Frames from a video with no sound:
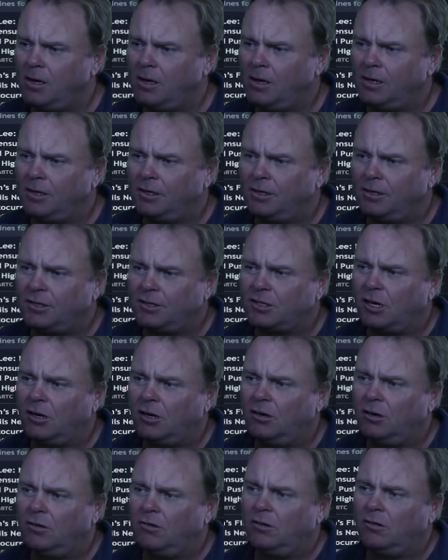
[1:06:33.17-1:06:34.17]
So,
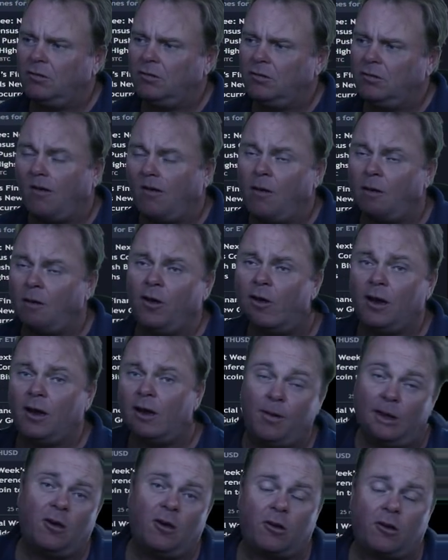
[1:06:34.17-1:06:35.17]
I'm really big
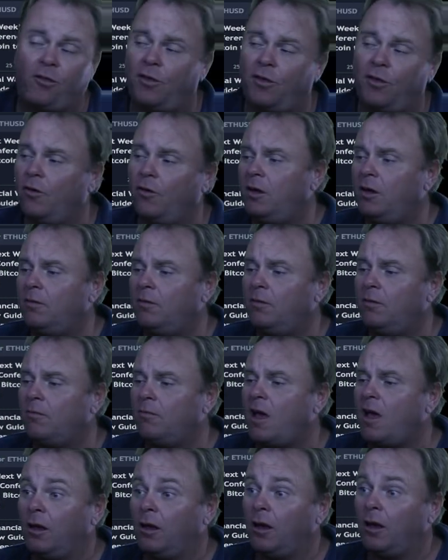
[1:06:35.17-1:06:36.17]
on Ethereum. I have a
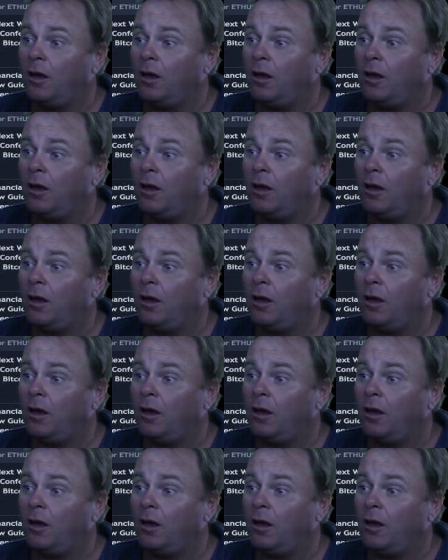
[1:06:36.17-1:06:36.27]
lot